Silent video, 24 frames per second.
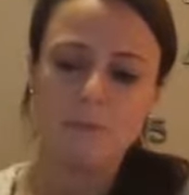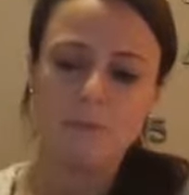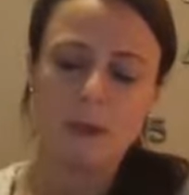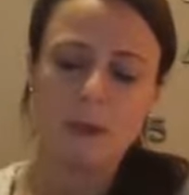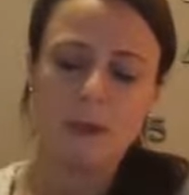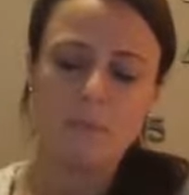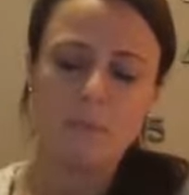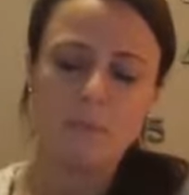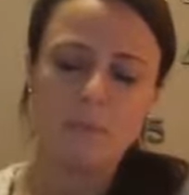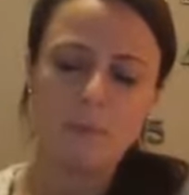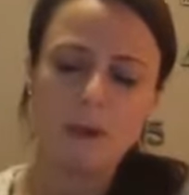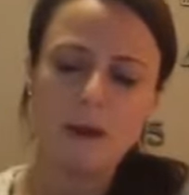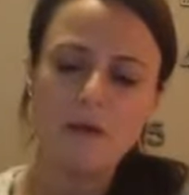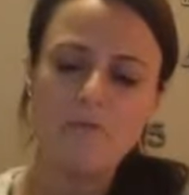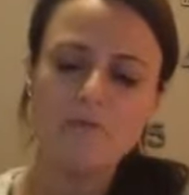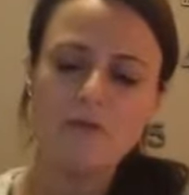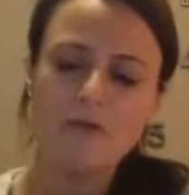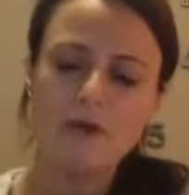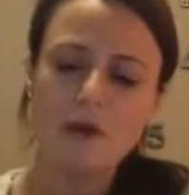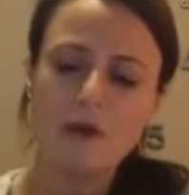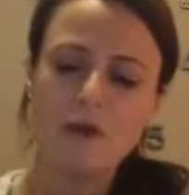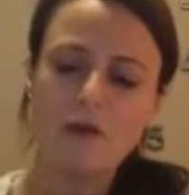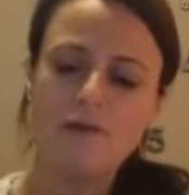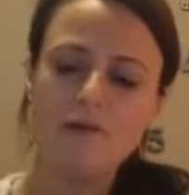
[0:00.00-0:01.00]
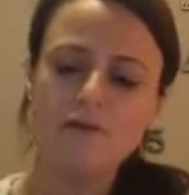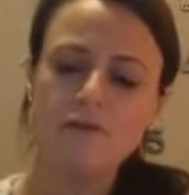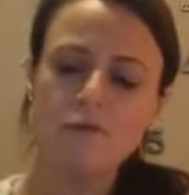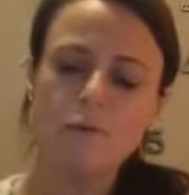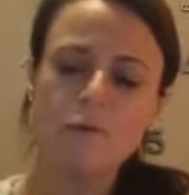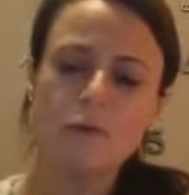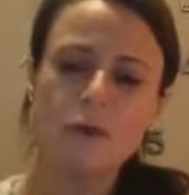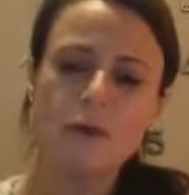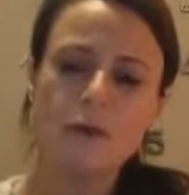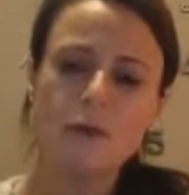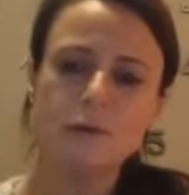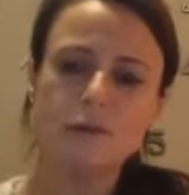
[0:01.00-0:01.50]
And very often
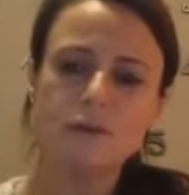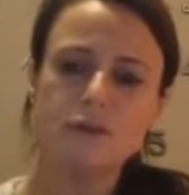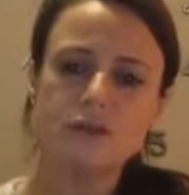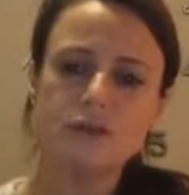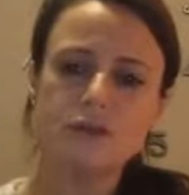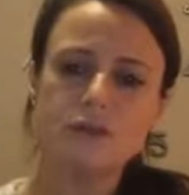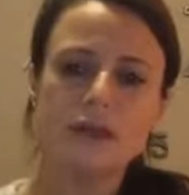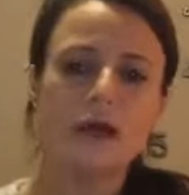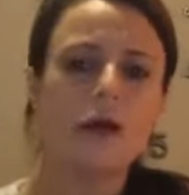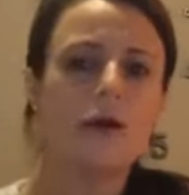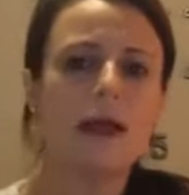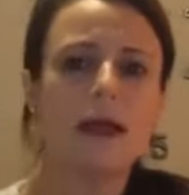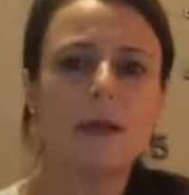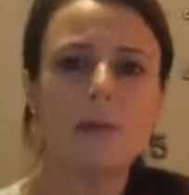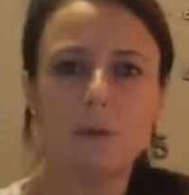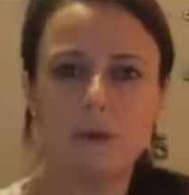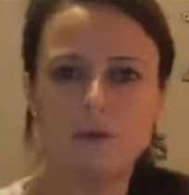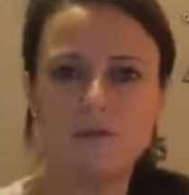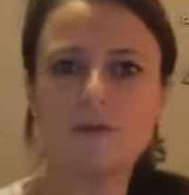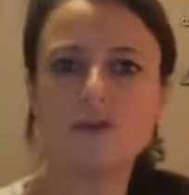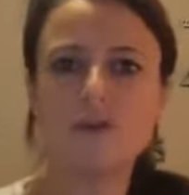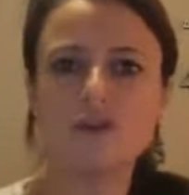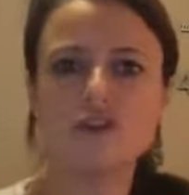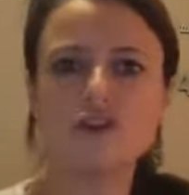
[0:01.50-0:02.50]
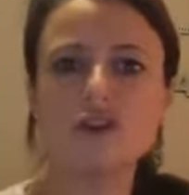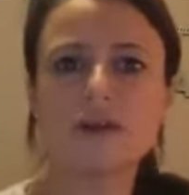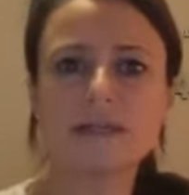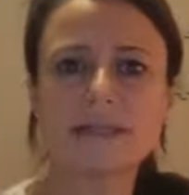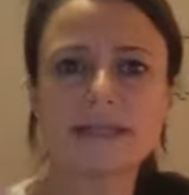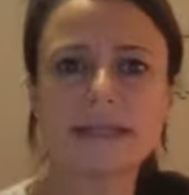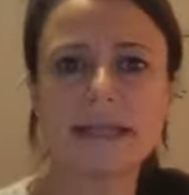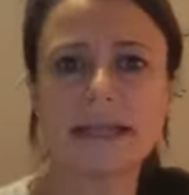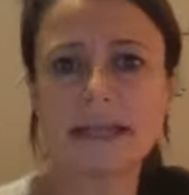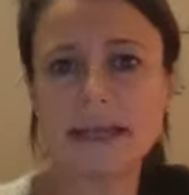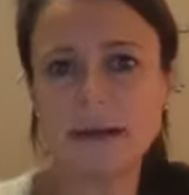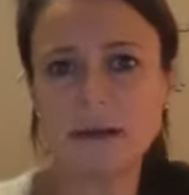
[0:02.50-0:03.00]
what it will do is like, okay, well, I've got the trust
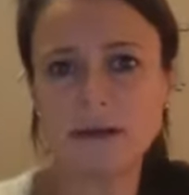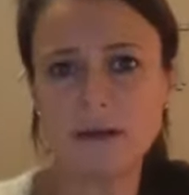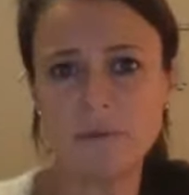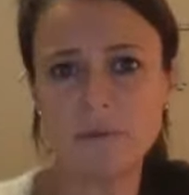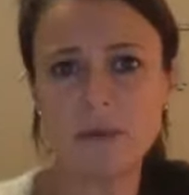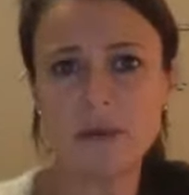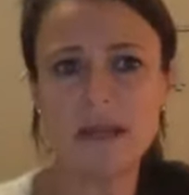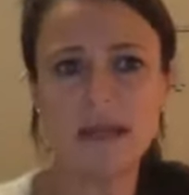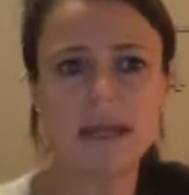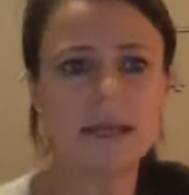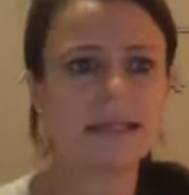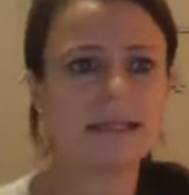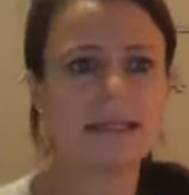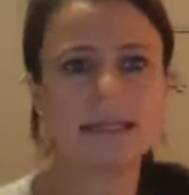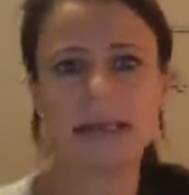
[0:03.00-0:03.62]
thing, now give me the next thing.